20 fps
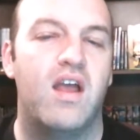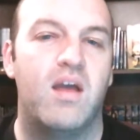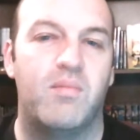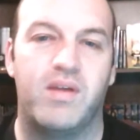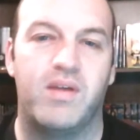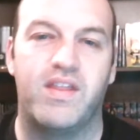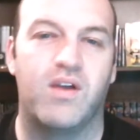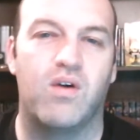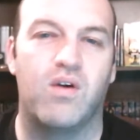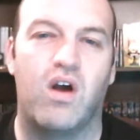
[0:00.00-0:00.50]

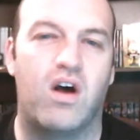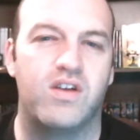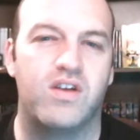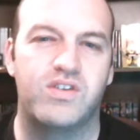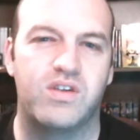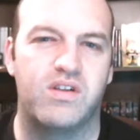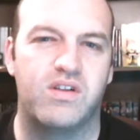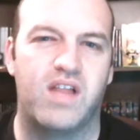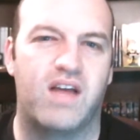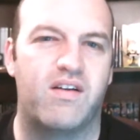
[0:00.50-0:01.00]
But there were
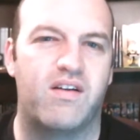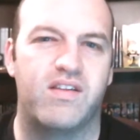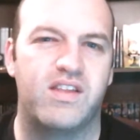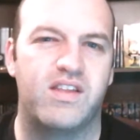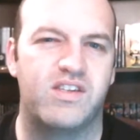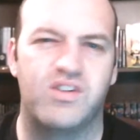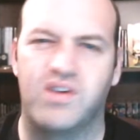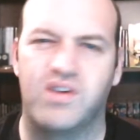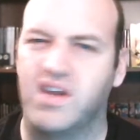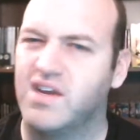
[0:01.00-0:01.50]
also a lot of other things.
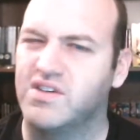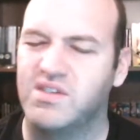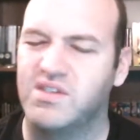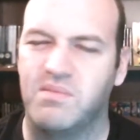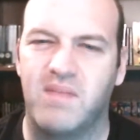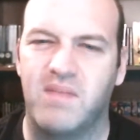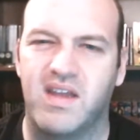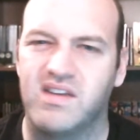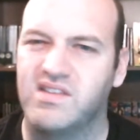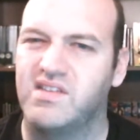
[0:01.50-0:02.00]
You could hear some
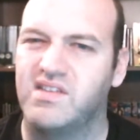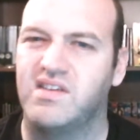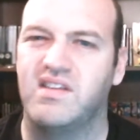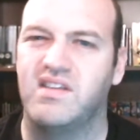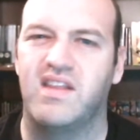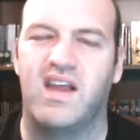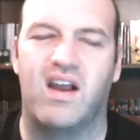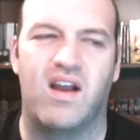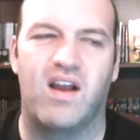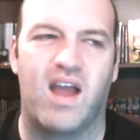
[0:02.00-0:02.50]
Mendelssohn in
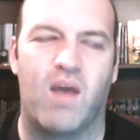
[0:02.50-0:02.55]
there.